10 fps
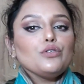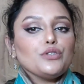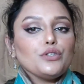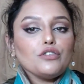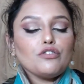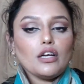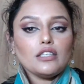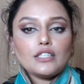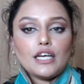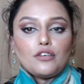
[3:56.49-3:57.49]
through the
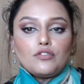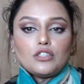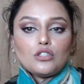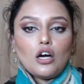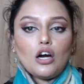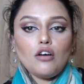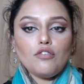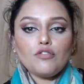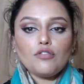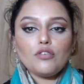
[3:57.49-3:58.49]
front side of the
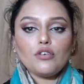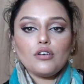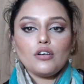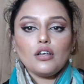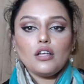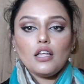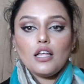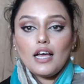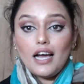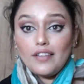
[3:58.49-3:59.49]
scarf,
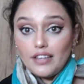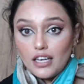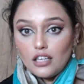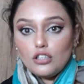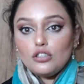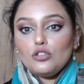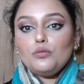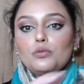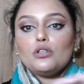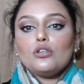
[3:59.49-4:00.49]
and the other
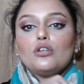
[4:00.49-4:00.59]
loop,